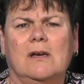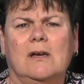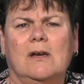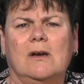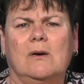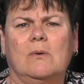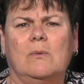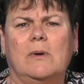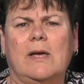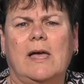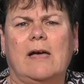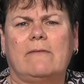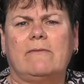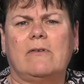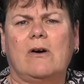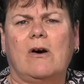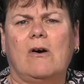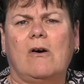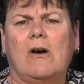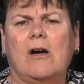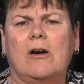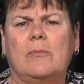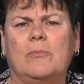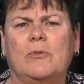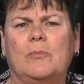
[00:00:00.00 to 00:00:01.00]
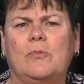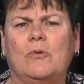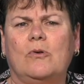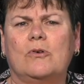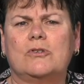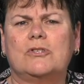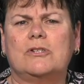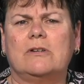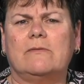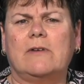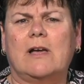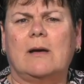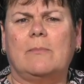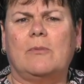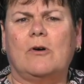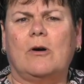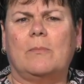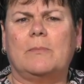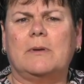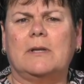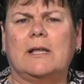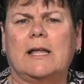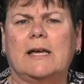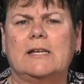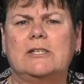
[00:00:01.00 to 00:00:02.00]
We have a higher proportion of our
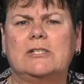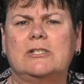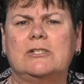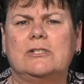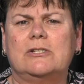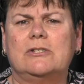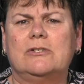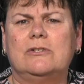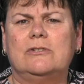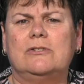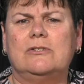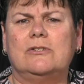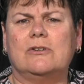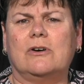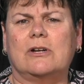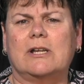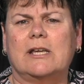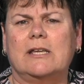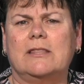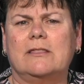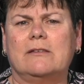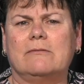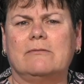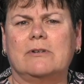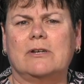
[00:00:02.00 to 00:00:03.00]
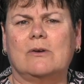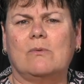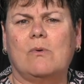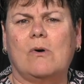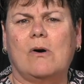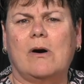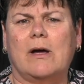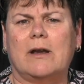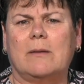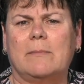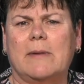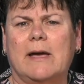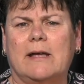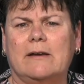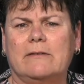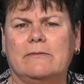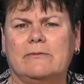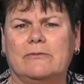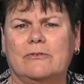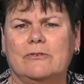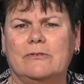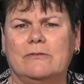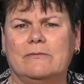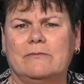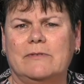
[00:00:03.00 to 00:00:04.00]
population who do not eat the required amount of
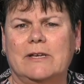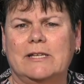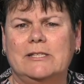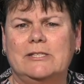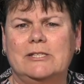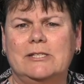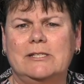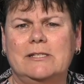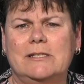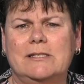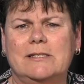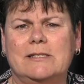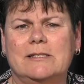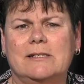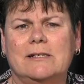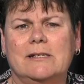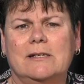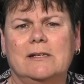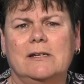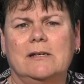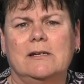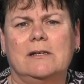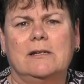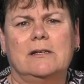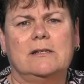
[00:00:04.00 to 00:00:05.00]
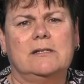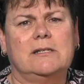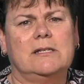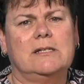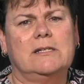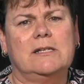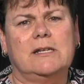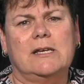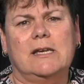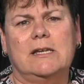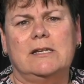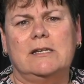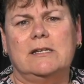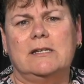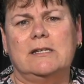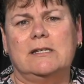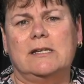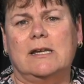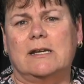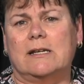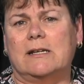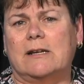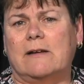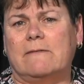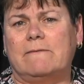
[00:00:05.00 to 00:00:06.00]
fruit and veggies, didn't
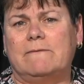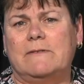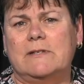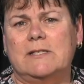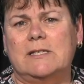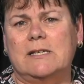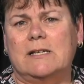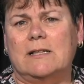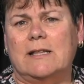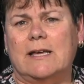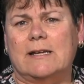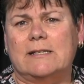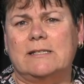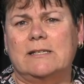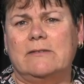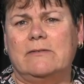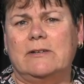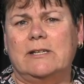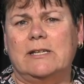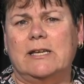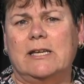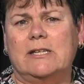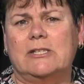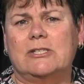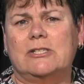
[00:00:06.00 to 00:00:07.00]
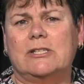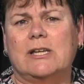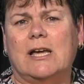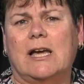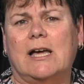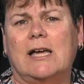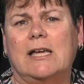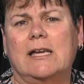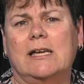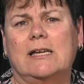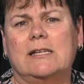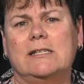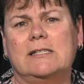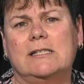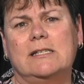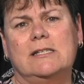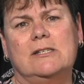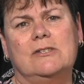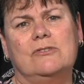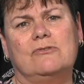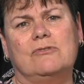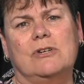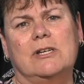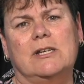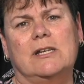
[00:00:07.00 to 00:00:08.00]
get enough physical activity each day, and
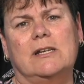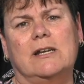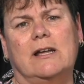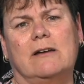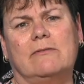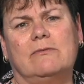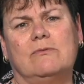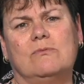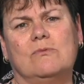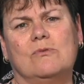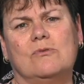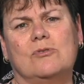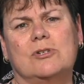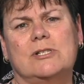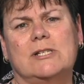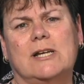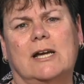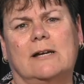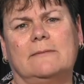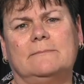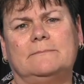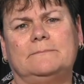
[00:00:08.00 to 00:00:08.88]
didn't drink enough water.